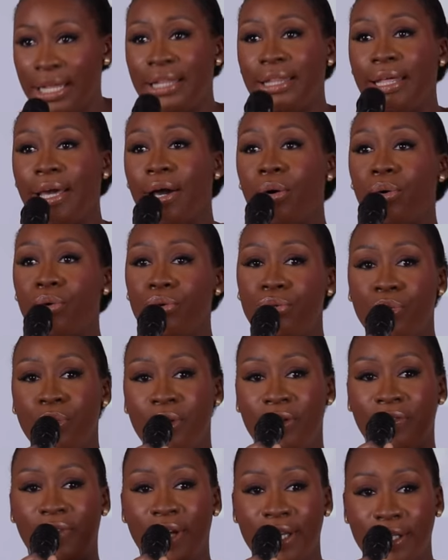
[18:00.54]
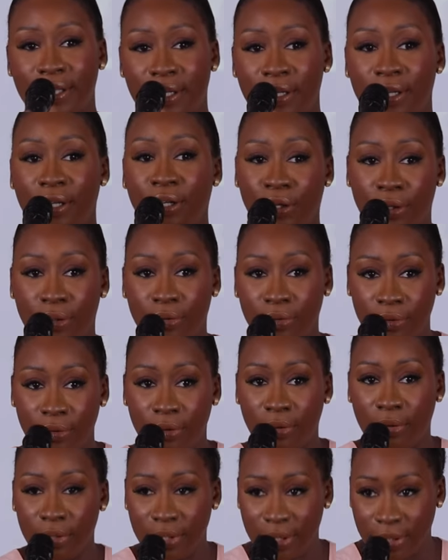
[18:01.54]
that they are also investing in
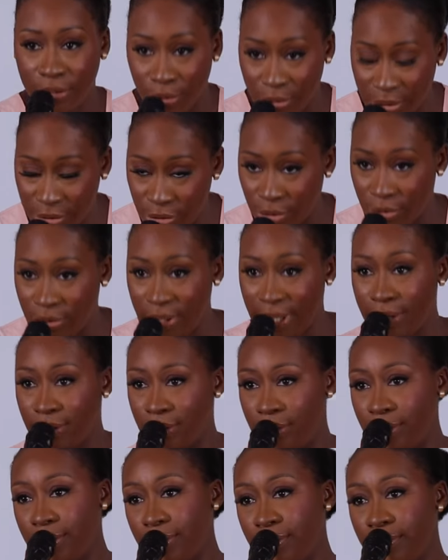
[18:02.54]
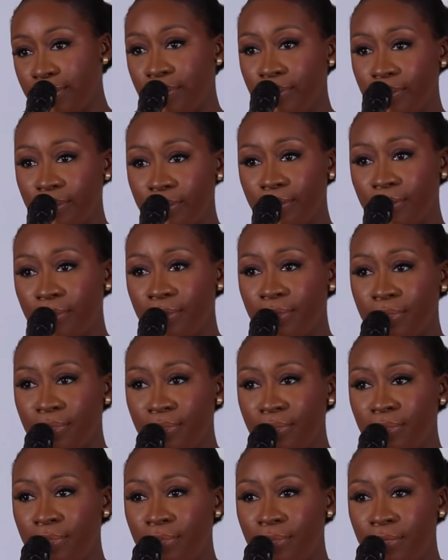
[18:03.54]
your sectors.
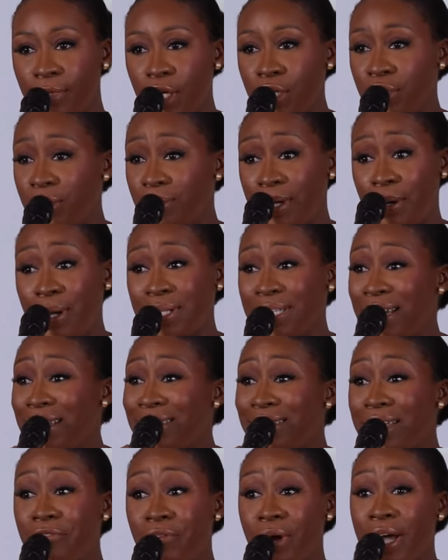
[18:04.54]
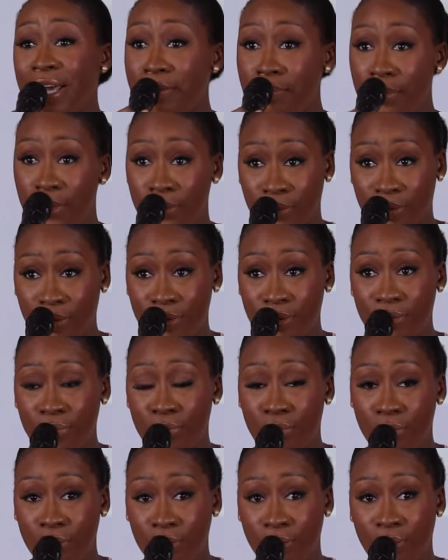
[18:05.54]
So that you're sending several
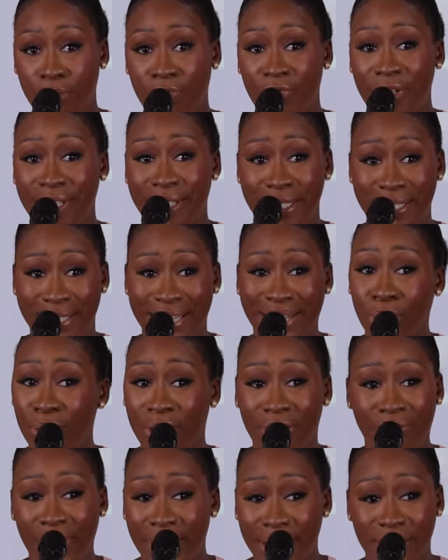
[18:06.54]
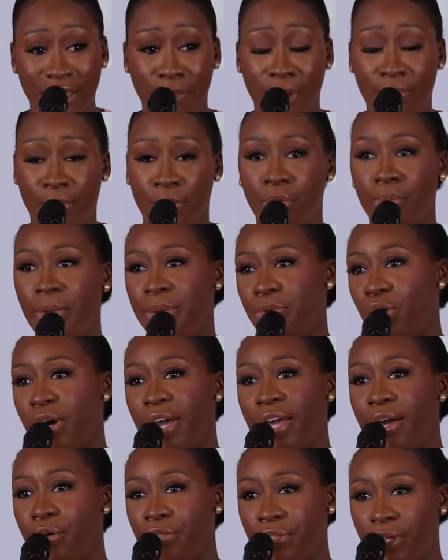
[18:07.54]
emails to VCs that are not investing, maybe
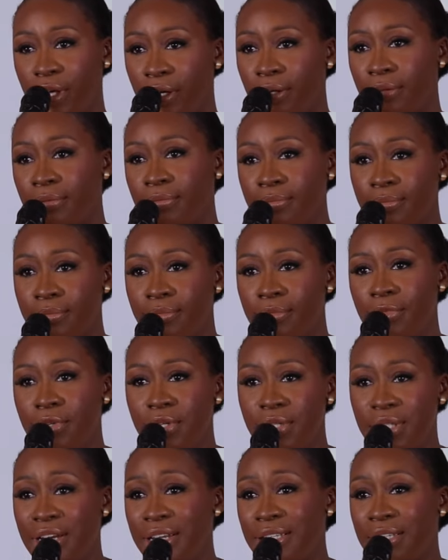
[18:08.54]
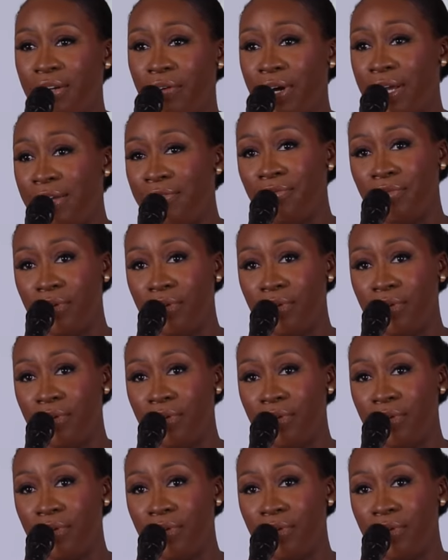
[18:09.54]
you're in healthcare, sending several